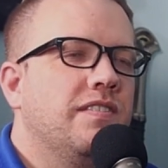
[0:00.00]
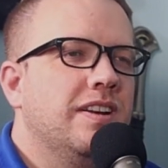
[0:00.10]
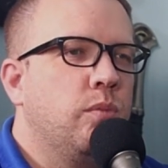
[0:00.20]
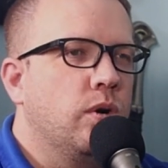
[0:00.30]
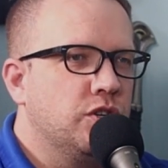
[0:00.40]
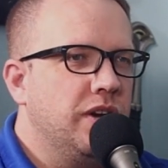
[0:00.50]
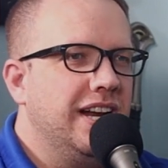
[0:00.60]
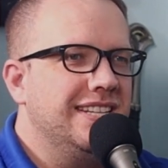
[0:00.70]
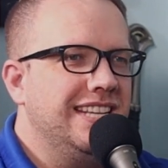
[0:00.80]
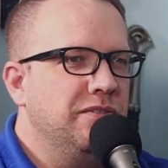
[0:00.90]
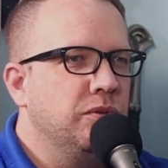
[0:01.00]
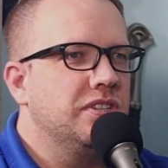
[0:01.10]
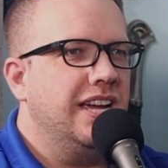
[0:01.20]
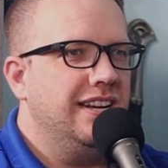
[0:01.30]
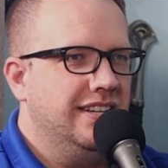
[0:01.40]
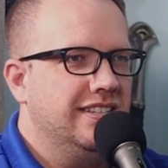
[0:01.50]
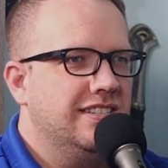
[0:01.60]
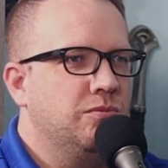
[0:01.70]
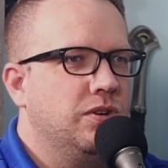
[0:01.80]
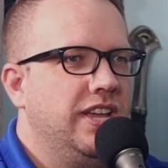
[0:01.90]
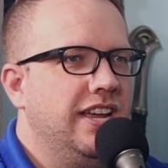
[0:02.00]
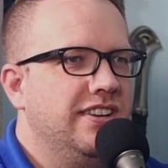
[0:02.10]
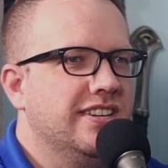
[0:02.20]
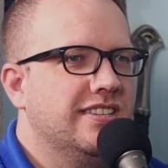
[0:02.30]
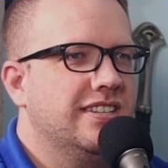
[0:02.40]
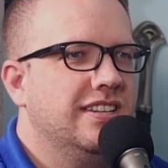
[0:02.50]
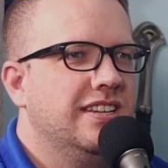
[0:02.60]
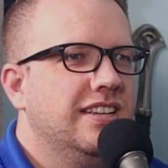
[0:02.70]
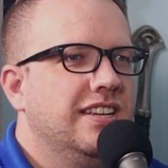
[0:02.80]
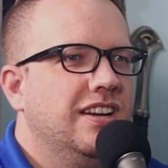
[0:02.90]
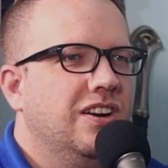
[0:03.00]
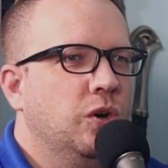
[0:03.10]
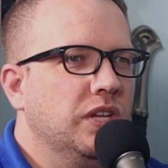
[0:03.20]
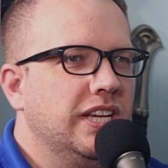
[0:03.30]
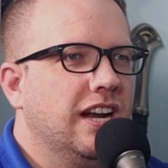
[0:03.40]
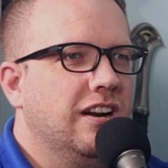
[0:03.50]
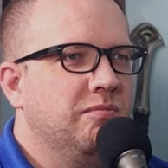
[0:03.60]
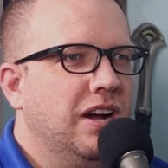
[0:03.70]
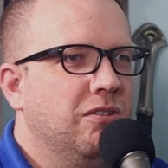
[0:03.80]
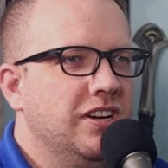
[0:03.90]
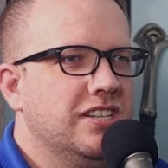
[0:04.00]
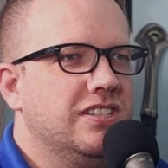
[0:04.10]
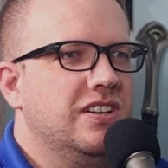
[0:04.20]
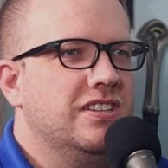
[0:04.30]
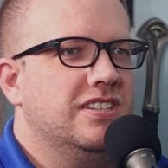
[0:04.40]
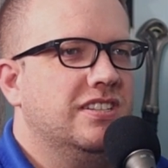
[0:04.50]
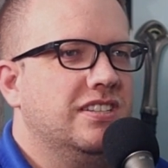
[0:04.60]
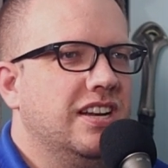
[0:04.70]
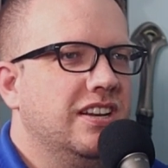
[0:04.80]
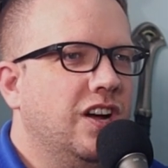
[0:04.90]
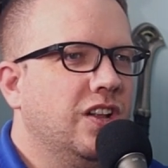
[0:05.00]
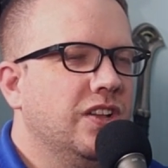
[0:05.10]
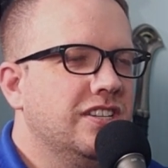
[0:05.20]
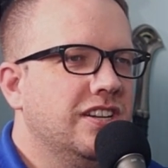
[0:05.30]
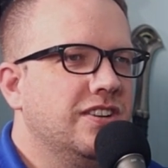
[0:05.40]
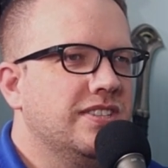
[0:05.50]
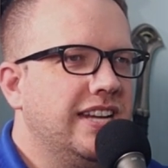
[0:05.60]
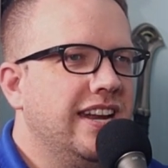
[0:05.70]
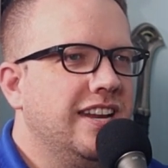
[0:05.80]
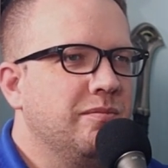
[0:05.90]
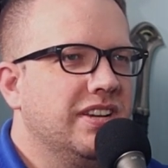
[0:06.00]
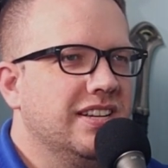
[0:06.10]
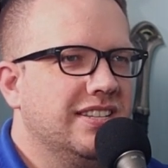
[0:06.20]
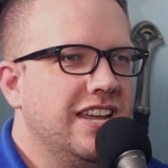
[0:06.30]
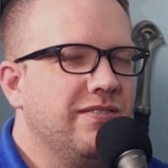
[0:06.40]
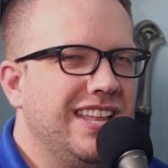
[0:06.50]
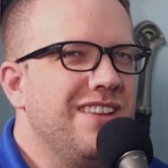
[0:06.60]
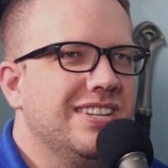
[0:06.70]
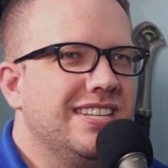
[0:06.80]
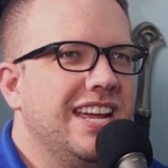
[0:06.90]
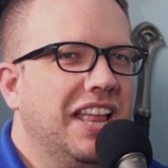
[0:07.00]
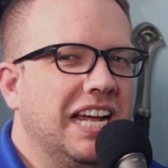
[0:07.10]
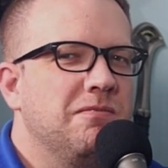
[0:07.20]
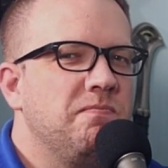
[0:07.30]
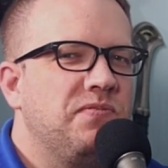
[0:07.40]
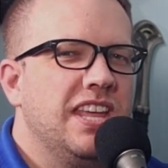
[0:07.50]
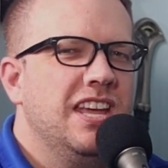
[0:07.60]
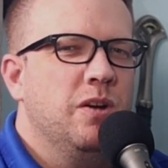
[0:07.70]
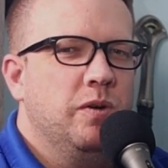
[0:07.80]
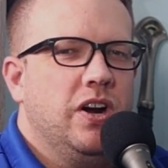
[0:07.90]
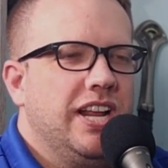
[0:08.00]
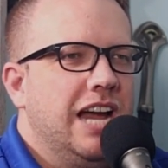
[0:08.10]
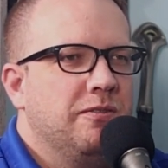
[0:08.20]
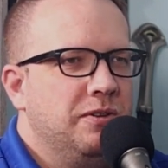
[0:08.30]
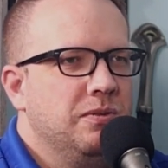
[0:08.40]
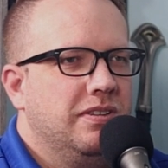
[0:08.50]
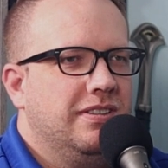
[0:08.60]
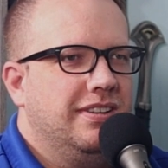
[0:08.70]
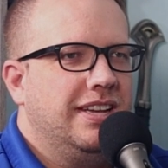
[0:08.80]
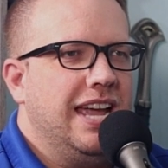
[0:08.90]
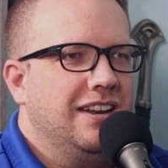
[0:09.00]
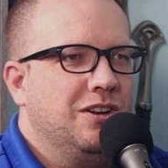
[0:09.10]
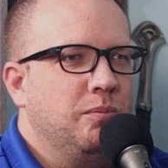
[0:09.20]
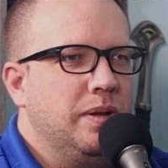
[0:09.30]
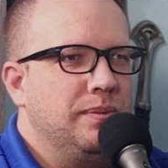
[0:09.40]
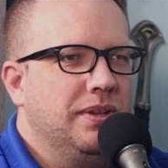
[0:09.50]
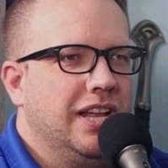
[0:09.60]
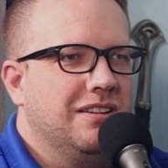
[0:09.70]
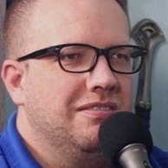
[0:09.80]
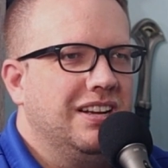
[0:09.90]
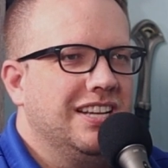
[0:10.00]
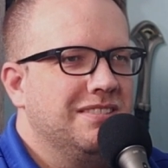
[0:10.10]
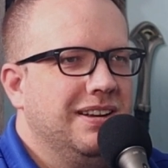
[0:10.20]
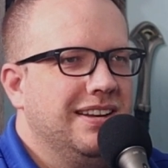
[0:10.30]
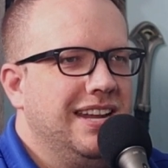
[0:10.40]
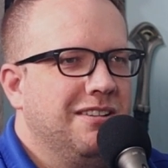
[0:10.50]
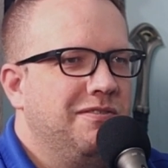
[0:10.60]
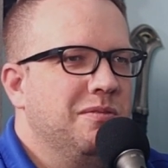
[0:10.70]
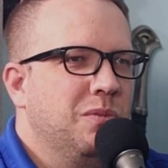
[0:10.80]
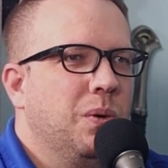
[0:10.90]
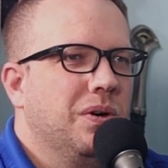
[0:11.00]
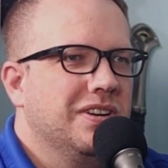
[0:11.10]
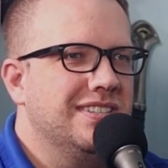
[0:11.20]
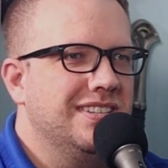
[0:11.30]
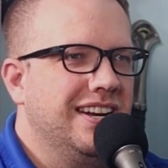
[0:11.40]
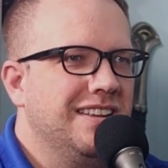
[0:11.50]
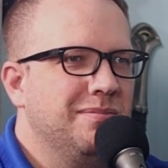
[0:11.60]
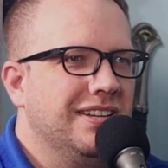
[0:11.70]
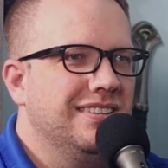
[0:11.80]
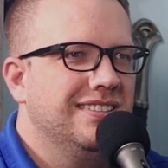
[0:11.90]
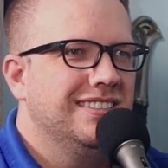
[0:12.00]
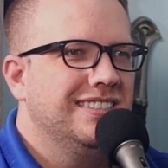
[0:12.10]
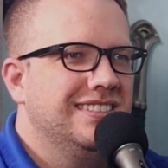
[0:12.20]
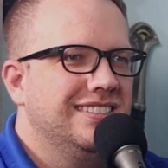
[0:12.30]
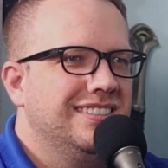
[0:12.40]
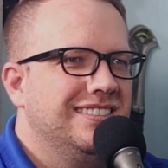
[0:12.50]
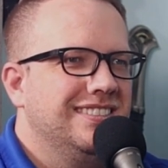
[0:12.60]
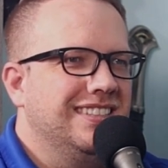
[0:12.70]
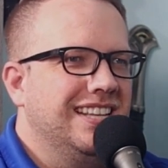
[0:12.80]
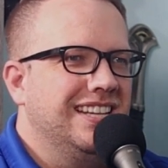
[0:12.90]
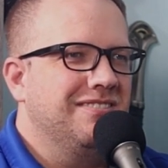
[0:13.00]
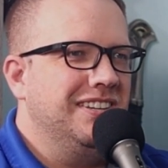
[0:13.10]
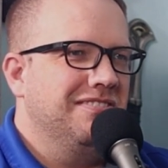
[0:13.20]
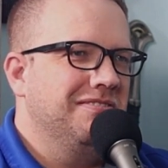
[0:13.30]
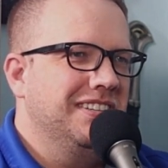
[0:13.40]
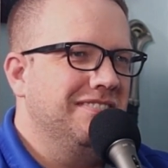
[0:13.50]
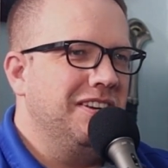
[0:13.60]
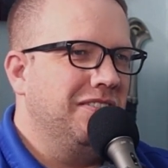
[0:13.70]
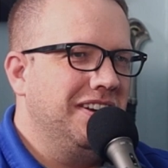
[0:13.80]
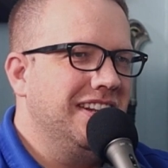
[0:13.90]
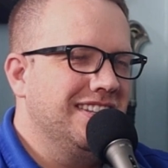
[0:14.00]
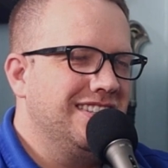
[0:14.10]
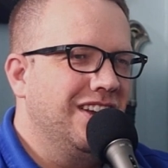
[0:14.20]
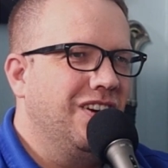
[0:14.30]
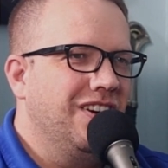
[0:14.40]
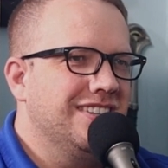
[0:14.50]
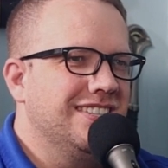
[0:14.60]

portrayed as evil scientists, where they just only care about research and knowledge and understanding, because they even say, like, we already have a few canticle people, like, I guess we could take a few more to study, but like we only need the Sun Hearts. And